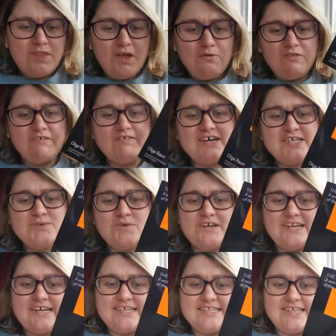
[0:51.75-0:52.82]
The first one
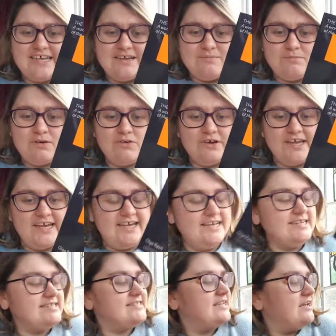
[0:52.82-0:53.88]
is The
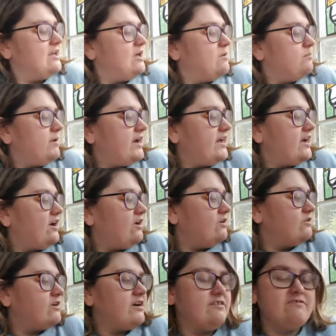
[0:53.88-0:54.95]
Employees by
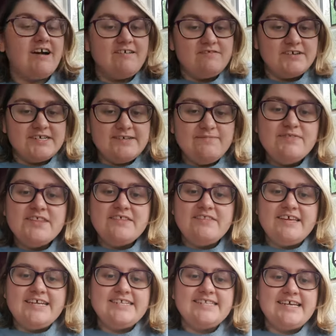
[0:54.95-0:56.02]
Olga Raven.
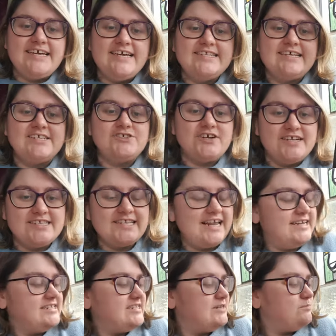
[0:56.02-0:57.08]
This is a
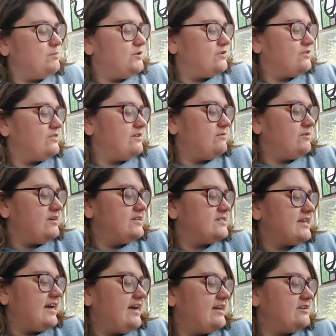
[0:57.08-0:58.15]
translated book that was
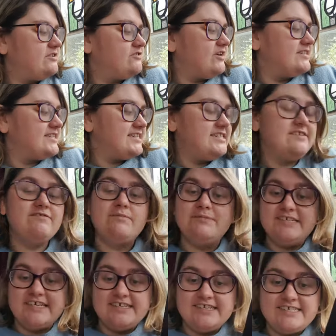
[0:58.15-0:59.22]
translated from
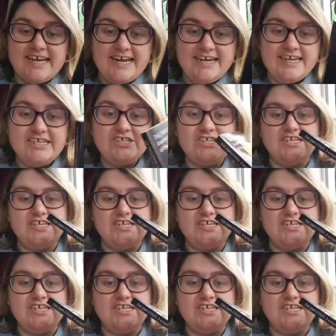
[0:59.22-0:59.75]
the Danish.